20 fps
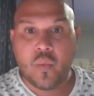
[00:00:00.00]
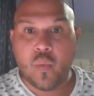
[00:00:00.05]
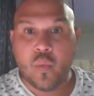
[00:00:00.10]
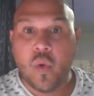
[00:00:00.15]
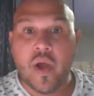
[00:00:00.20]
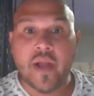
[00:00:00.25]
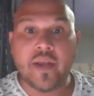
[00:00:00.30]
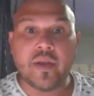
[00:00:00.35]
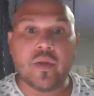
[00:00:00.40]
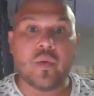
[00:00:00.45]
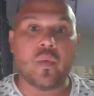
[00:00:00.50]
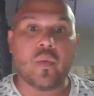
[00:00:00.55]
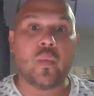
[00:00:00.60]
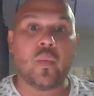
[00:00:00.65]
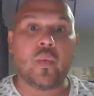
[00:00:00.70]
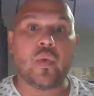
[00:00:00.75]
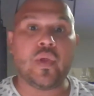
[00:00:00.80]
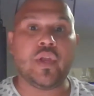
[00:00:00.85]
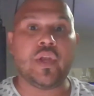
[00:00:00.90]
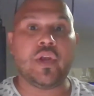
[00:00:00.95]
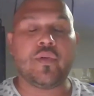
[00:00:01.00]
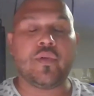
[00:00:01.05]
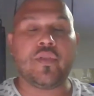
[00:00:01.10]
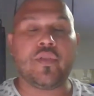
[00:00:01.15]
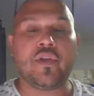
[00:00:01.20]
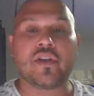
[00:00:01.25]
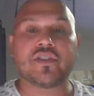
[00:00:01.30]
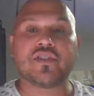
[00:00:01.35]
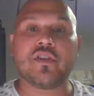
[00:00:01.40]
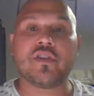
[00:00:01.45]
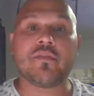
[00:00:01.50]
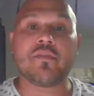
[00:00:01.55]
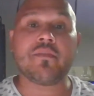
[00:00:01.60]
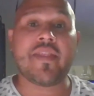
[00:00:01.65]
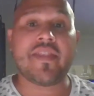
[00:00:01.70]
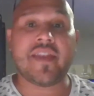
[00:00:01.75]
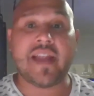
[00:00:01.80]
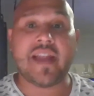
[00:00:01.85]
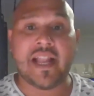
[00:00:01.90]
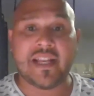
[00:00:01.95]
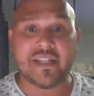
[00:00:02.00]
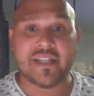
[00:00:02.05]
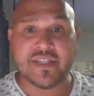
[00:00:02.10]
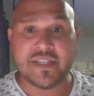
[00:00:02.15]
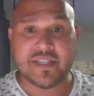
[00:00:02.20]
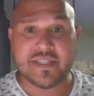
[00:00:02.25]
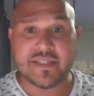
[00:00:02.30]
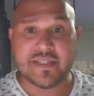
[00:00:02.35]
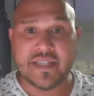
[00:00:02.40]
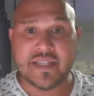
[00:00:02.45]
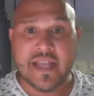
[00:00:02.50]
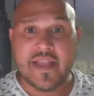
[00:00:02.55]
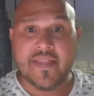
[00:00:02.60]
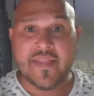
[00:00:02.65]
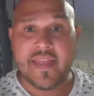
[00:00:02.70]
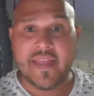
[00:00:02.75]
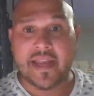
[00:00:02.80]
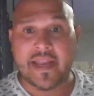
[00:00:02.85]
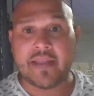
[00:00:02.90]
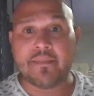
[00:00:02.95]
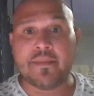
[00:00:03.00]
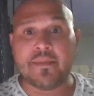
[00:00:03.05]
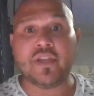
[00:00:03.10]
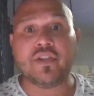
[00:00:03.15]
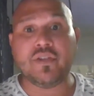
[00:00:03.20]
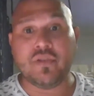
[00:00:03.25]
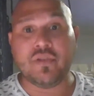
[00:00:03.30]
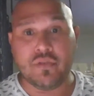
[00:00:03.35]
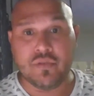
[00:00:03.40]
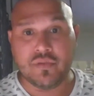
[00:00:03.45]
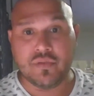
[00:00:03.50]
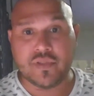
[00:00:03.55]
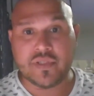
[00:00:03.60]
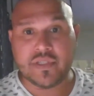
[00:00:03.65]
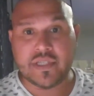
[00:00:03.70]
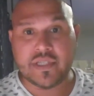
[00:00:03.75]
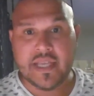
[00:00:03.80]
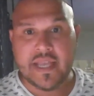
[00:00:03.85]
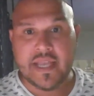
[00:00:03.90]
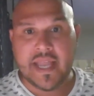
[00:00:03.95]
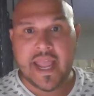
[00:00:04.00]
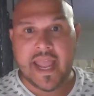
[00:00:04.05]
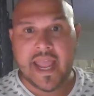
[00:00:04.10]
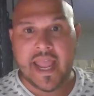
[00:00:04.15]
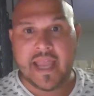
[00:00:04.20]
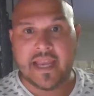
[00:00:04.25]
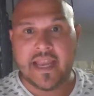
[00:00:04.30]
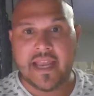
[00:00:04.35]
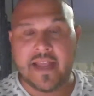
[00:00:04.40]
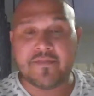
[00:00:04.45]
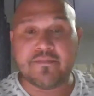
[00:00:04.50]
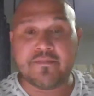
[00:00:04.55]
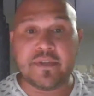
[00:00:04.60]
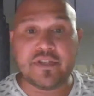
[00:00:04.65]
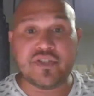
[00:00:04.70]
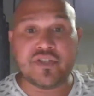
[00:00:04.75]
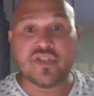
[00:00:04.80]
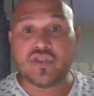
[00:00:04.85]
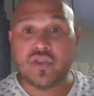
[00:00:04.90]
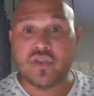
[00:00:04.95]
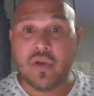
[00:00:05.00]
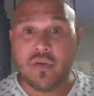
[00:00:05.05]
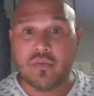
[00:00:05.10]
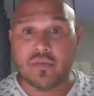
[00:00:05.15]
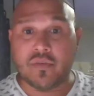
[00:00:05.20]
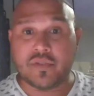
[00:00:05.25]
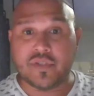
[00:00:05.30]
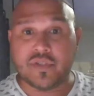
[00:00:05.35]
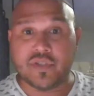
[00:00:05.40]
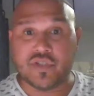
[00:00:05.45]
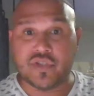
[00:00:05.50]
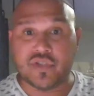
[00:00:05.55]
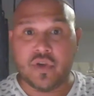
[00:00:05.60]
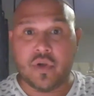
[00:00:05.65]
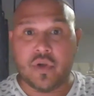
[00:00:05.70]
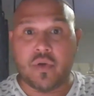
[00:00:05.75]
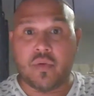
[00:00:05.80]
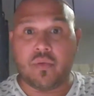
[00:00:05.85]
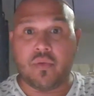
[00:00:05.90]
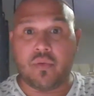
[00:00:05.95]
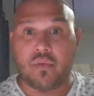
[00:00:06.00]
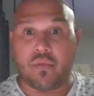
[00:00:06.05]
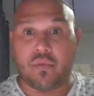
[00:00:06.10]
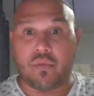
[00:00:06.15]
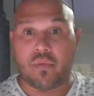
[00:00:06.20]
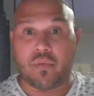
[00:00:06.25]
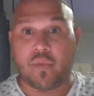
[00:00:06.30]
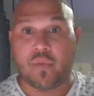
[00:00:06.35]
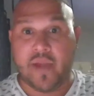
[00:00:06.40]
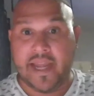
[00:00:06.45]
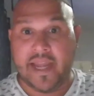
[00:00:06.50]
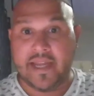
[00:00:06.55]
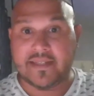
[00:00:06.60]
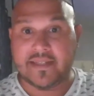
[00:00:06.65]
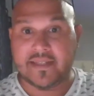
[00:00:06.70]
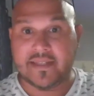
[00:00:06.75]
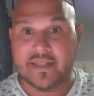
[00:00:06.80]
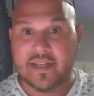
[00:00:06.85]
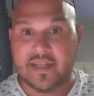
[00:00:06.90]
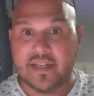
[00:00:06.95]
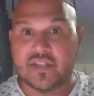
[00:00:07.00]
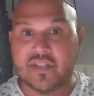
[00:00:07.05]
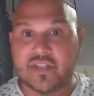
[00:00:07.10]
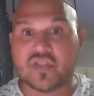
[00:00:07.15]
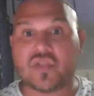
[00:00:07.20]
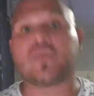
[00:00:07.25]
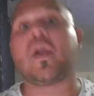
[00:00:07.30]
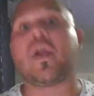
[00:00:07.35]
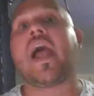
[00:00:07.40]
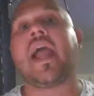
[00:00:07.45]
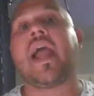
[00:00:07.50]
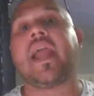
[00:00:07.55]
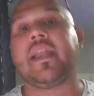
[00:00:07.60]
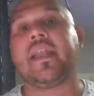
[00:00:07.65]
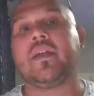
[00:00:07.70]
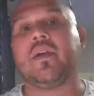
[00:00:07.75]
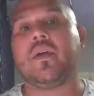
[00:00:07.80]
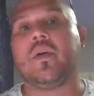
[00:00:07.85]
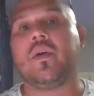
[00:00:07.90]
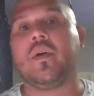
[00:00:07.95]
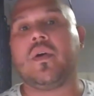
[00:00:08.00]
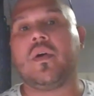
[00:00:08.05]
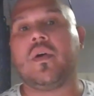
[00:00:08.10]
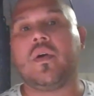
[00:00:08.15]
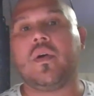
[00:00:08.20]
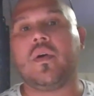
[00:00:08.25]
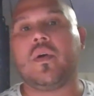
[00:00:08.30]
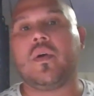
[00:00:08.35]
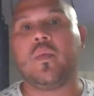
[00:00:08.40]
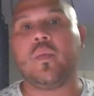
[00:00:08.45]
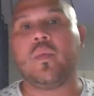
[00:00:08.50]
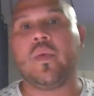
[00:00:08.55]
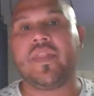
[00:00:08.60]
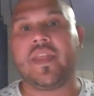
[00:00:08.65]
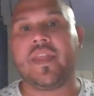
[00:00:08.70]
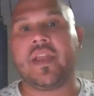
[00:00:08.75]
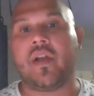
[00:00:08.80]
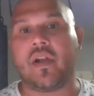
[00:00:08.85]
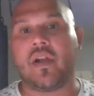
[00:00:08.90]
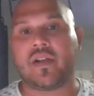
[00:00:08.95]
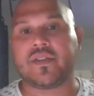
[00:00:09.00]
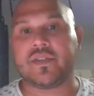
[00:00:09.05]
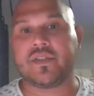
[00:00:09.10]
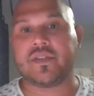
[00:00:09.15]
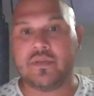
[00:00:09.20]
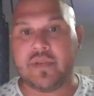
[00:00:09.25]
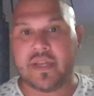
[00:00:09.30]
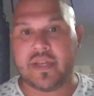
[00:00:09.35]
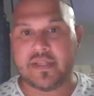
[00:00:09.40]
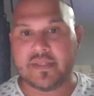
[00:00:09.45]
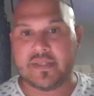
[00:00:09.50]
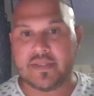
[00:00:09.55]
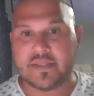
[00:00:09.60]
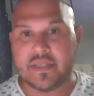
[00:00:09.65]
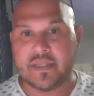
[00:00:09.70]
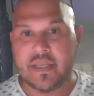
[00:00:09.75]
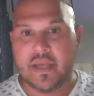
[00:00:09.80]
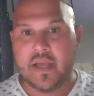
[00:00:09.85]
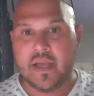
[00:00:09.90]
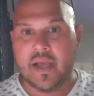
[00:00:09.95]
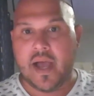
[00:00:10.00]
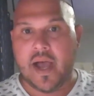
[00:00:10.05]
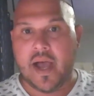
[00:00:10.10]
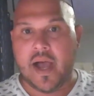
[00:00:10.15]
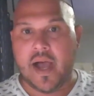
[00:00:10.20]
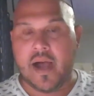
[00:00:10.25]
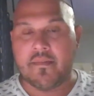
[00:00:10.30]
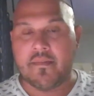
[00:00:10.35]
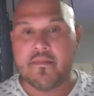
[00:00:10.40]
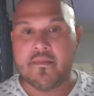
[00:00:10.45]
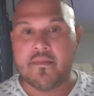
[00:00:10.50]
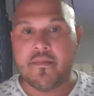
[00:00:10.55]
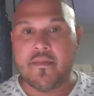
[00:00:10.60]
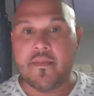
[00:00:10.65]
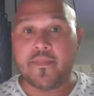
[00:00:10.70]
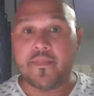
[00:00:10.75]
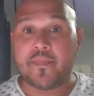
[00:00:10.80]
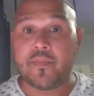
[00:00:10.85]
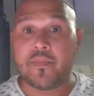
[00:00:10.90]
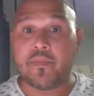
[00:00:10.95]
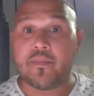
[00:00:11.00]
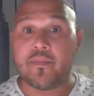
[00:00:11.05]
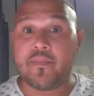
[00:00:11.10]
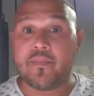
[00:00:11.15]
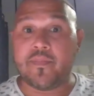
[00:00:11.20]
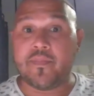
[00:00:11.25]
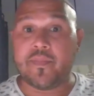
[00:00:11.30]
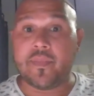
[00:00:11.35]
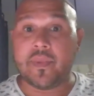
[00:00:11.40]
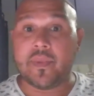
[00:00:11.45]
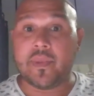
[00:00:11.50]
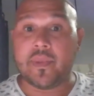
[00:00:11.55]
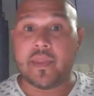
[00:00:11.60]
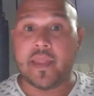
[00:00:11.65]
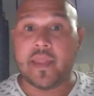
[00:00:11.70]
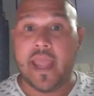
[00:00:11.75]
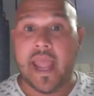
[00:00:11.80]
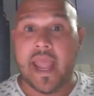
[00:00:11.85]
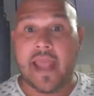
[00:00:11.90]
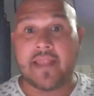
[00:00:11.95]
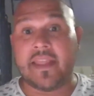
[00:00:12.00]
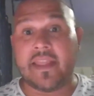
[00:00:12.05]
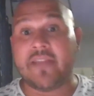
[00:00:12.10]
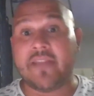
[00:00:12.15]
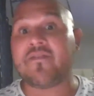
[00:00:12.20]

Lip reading: There are certain methodologies that can be used and have been shown to show great stride within our students, and they